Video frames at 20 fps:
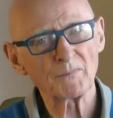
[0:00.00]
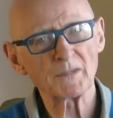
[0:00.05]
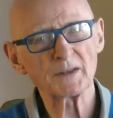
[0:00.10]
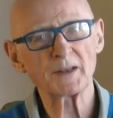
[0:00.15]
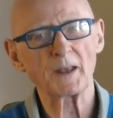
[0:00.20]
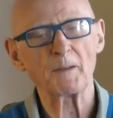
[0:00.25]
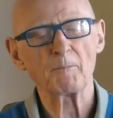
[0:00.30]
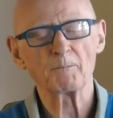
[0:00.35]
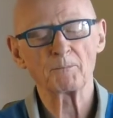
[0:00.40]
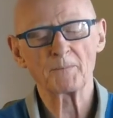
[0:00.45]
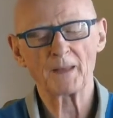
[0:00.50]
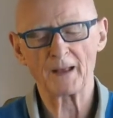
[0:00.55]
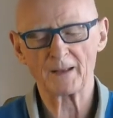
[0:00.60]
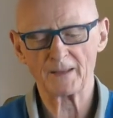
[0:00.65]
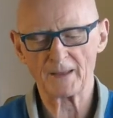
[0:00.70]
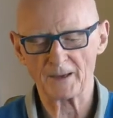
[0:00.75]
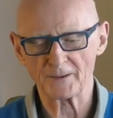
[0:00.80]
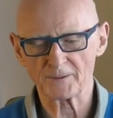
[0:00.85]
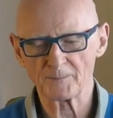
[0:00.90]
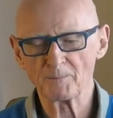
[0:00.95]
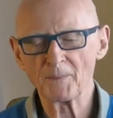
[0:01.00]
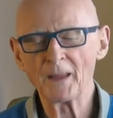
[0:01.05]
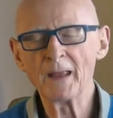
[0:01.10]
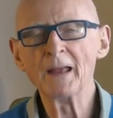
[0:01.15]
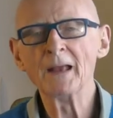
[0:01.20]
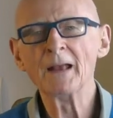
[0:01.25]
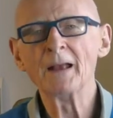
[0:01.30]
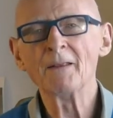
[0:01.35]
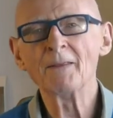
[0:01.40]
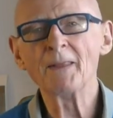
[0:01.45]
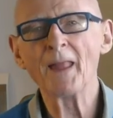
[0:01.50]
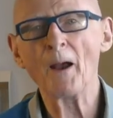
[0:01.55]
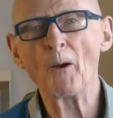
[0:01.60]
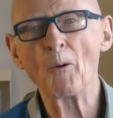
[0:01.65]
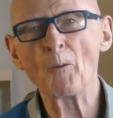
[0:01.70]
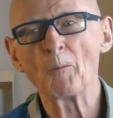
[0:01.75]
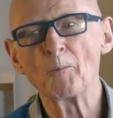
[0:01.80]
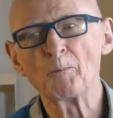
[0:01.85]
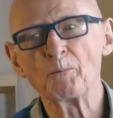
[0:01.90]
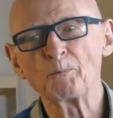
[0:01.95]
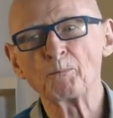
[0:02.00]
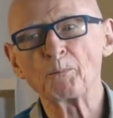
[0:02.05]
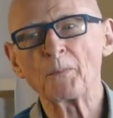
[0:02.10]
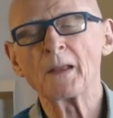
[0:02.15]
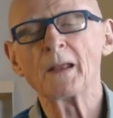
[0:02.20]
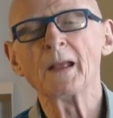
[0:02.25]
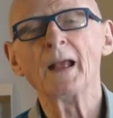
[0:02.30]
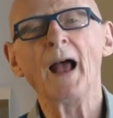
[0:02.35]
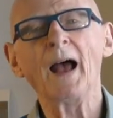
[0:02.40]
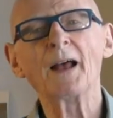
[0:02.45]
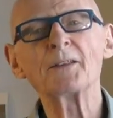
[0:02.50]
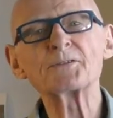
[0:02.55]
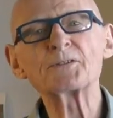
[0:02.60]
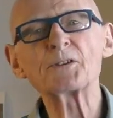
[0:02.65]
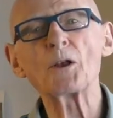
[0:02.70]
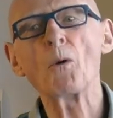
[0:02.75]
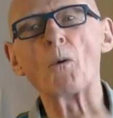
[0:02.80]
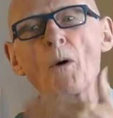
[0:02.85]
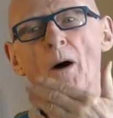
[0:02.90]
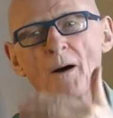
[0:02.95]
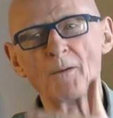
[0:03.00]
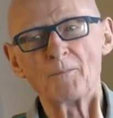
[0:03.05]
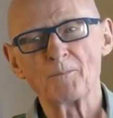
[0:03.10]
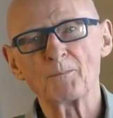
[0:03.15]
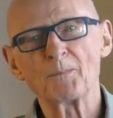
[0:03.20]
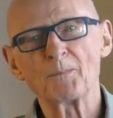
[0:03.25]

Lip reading: See, like that. Now, and so on.